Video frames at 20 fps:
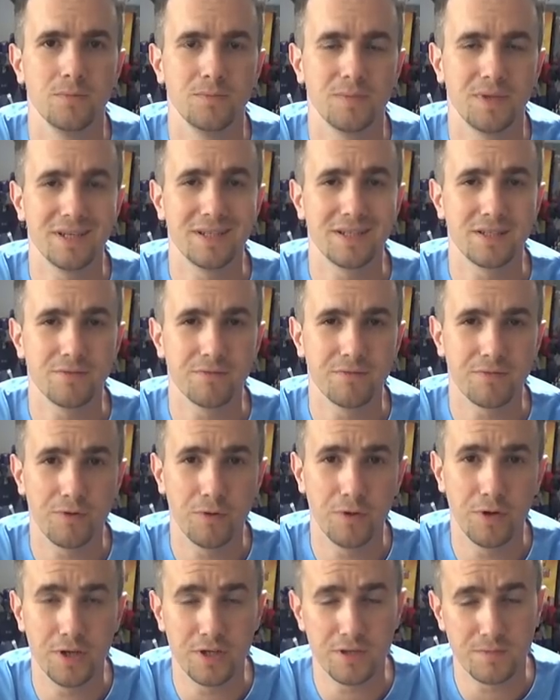decent
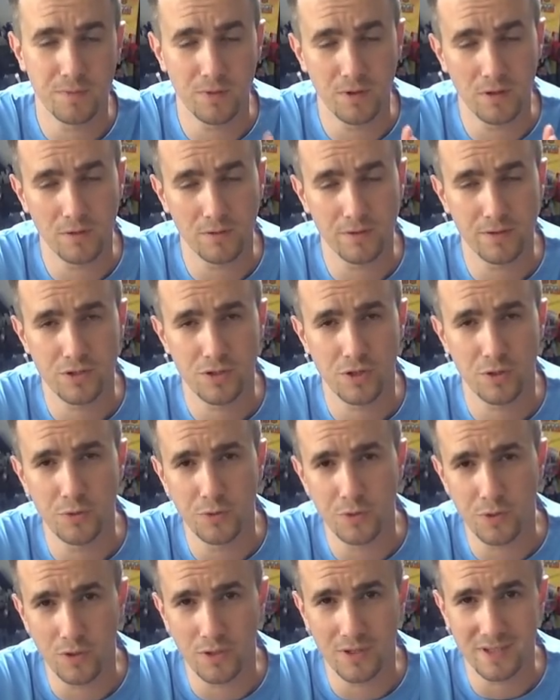footage, but I'm going to show
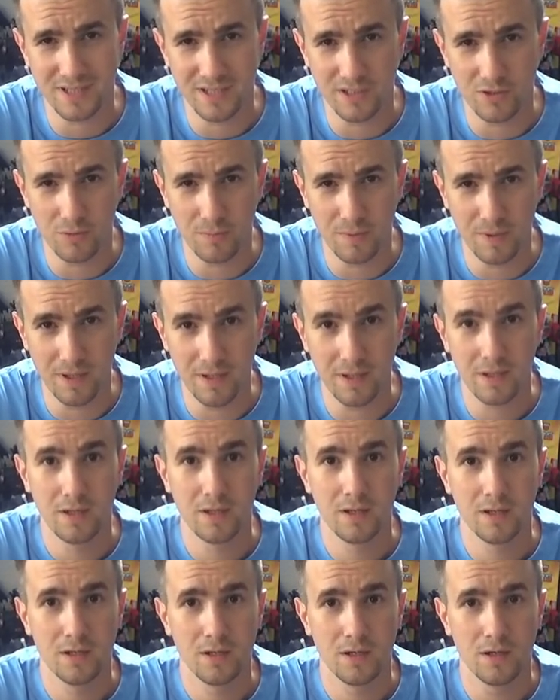you guys a little bit
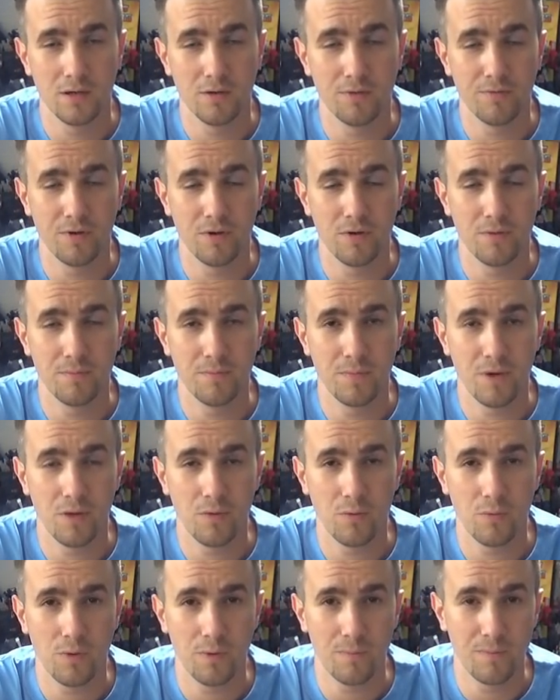of
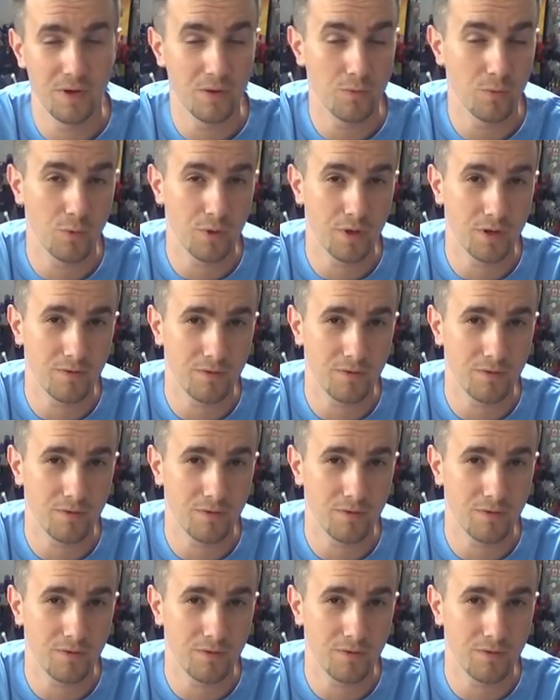me walking